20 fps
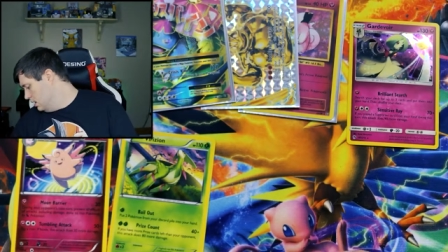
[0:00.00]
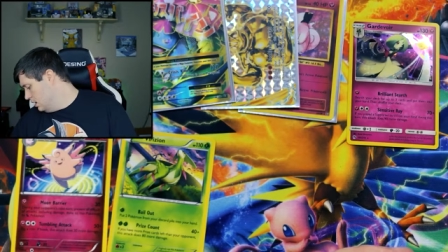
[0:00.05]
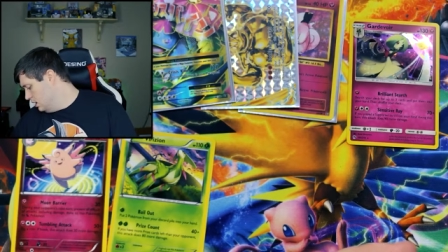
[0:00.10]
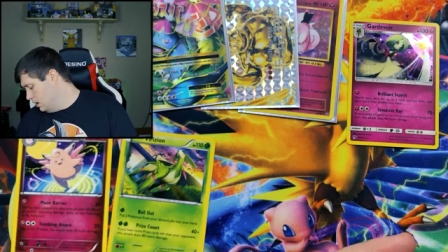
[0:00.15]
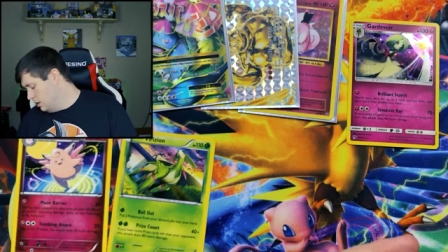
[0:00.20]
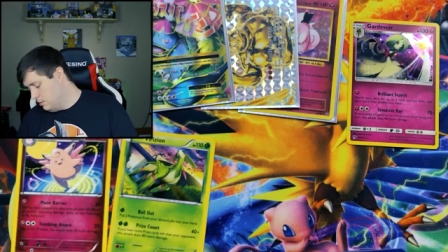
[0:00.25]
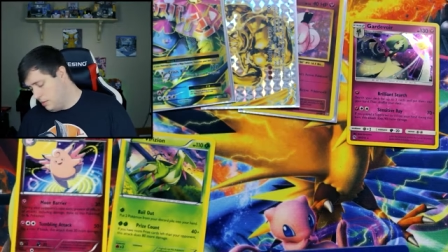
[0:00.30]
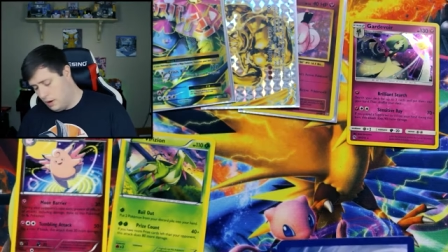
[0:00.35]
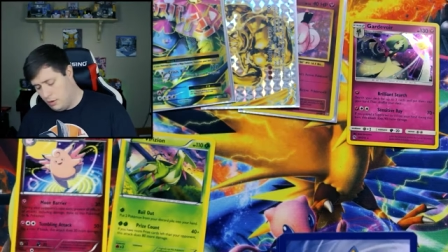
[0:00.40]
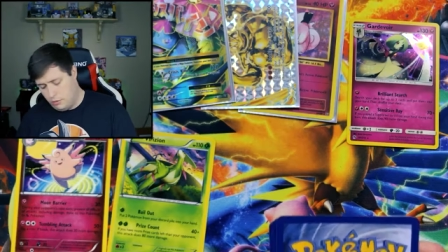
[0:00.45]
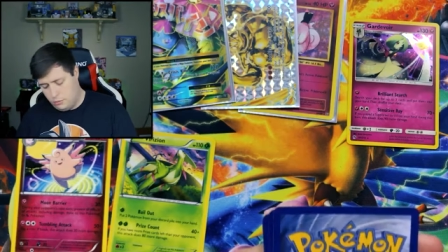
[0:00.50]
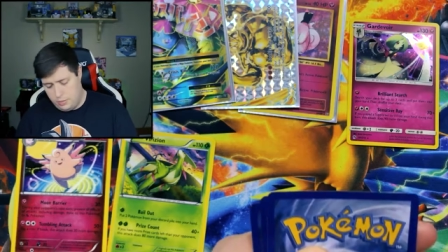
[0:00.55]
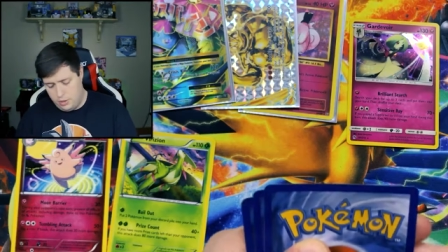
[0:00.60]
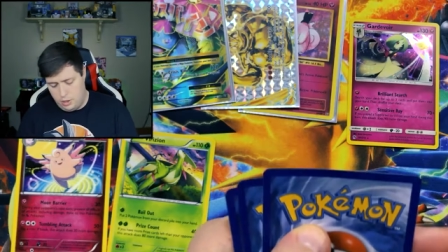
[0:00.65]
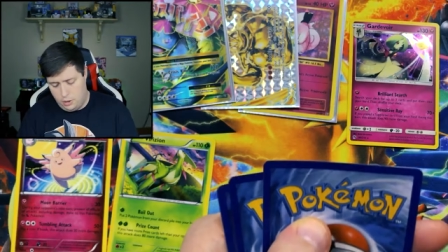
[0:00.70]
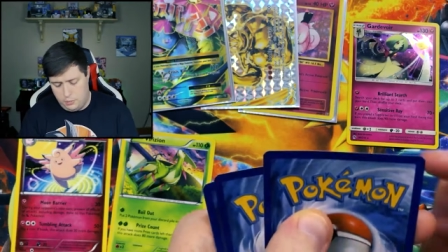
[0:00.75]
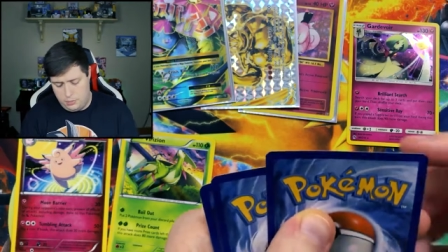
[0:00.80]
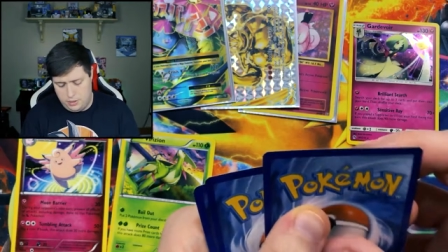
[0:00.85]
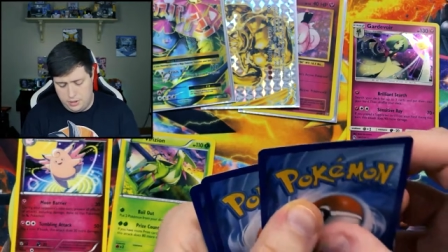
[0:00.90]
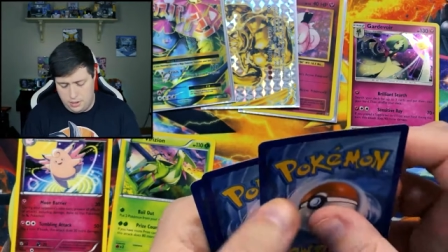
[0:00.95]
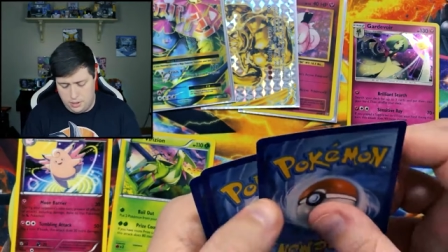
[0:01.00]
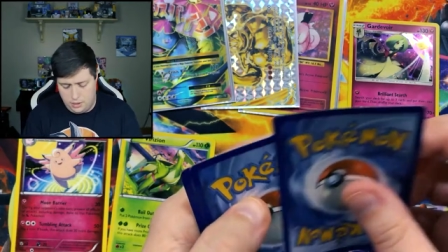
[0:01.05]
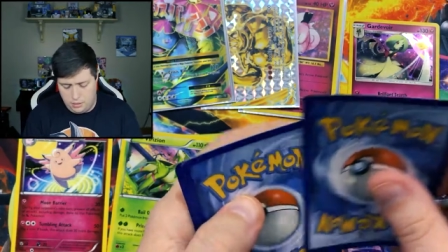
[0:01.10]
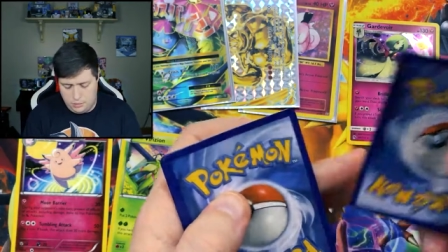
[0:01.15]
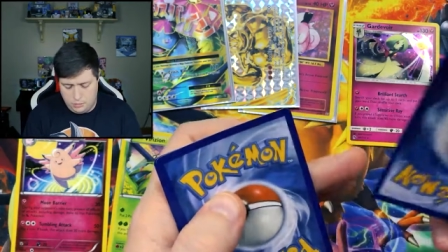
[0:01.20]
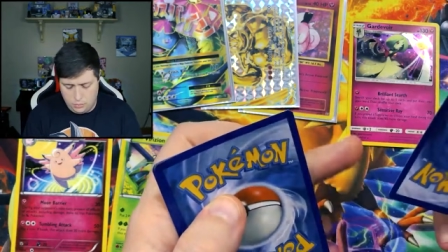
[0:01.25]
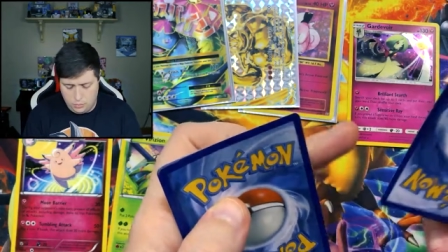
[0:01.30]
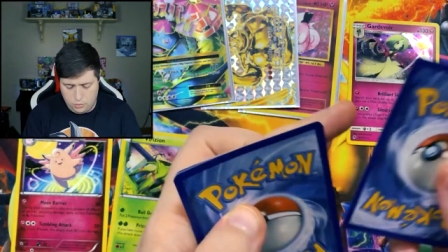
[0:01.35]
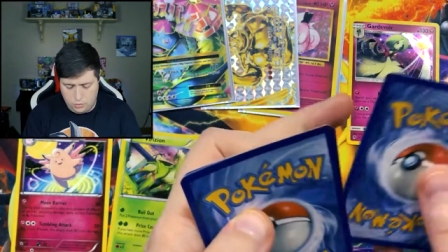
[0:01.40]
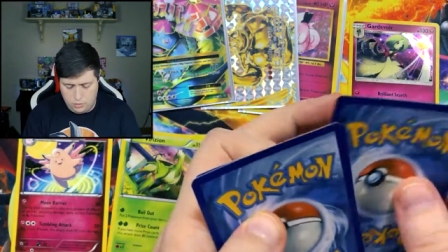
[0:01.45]
um, I will be opening up
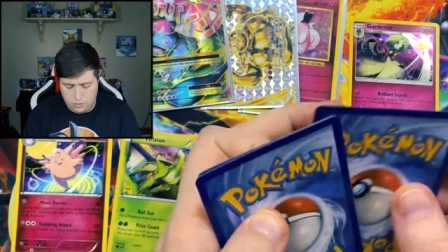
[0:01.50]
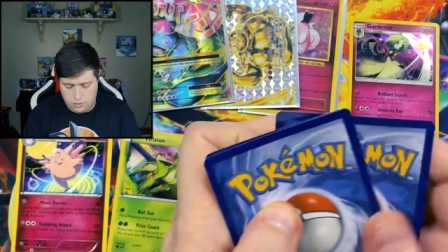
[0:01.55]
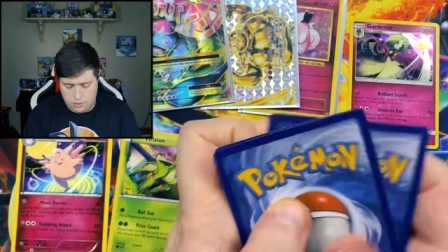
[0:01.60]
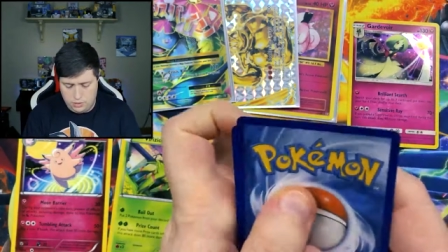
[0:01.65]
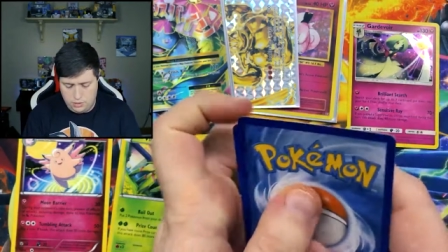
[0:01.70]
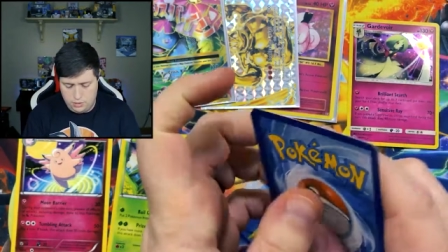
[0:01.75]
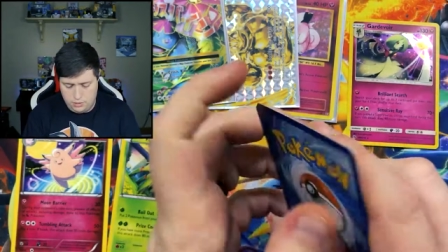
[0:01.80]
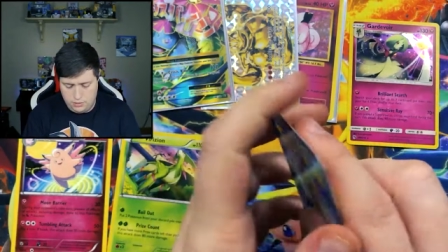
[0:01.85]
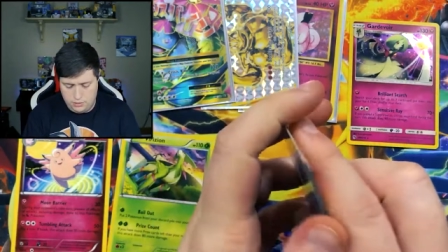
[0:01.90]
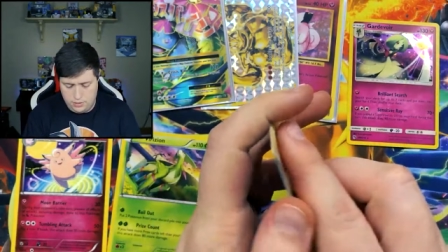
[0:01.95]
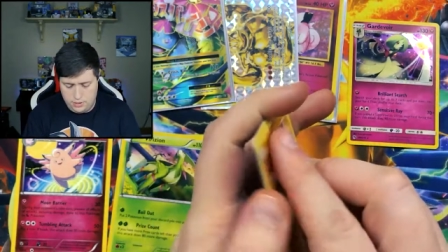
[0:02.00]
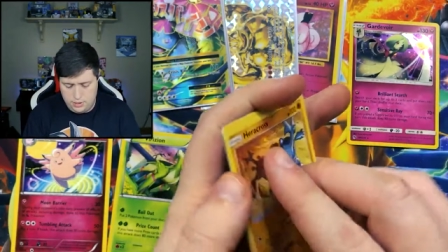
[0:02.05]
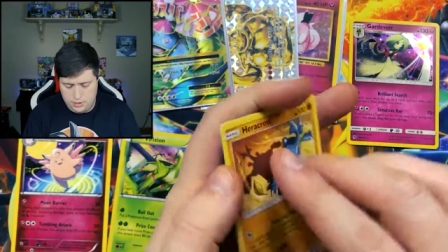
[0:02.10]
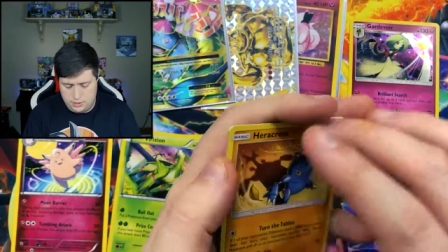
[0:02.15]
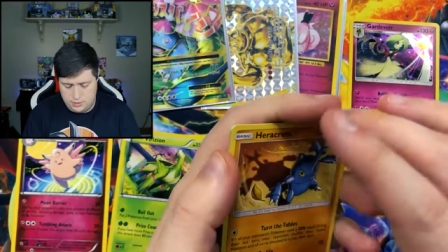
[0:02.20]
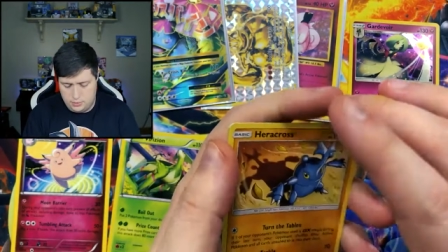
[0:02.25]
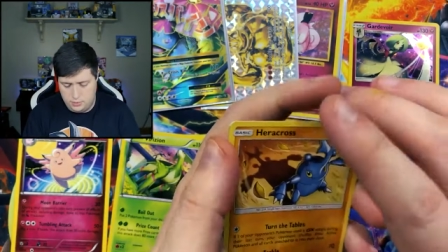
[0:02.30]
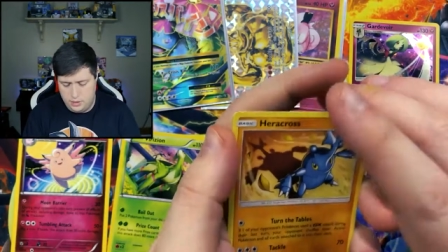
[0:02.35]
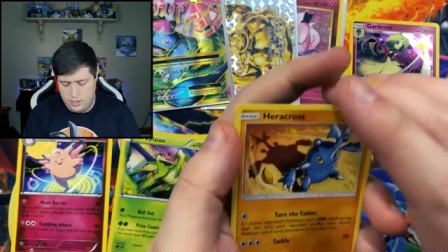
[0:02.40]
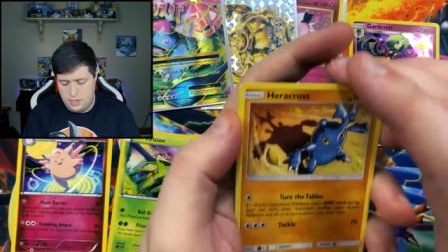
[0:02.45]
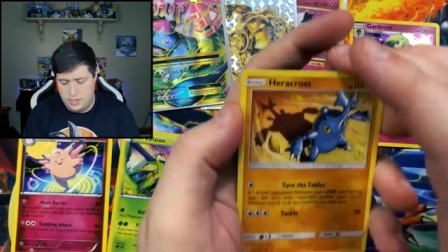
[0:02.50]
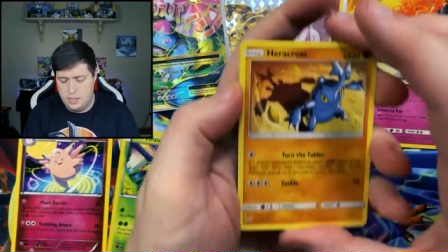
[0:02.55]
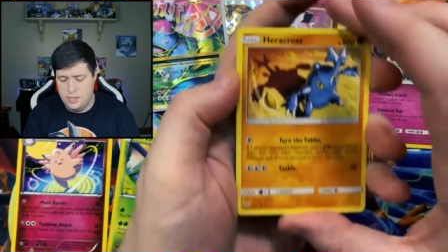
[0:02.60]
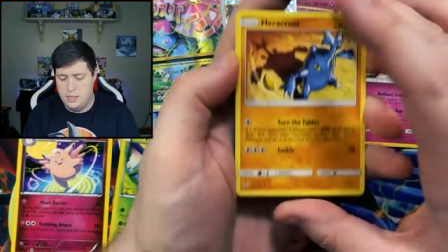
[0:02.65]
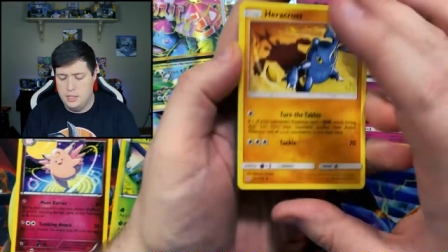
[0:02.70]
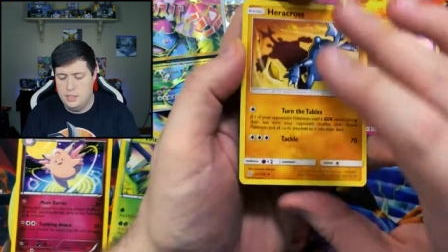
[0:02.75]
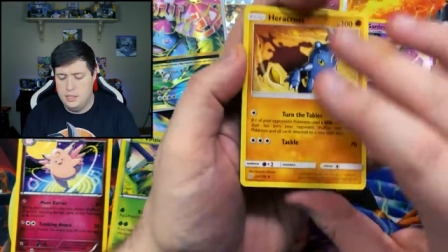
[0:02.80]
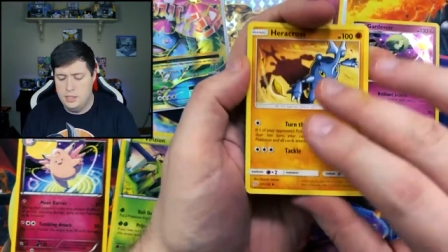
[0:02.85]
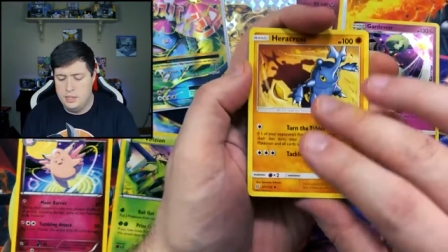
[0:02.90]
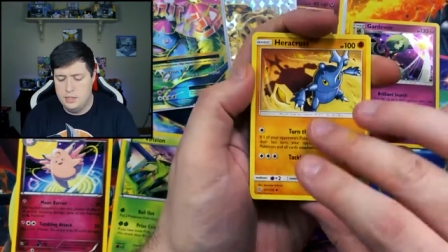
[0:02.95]
more this
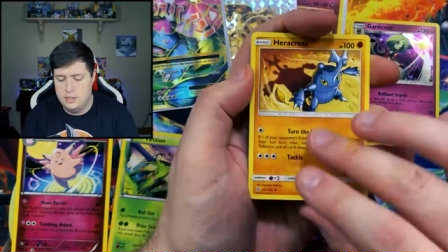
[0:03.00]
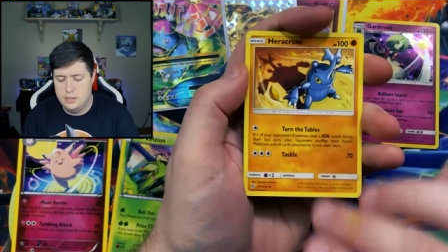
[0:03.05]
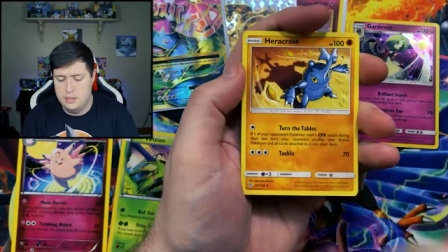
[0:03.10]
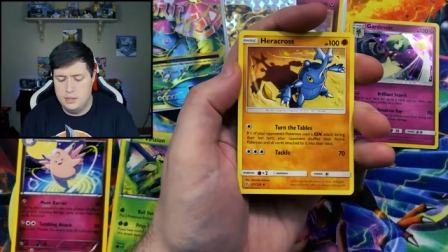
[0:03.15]
weekend.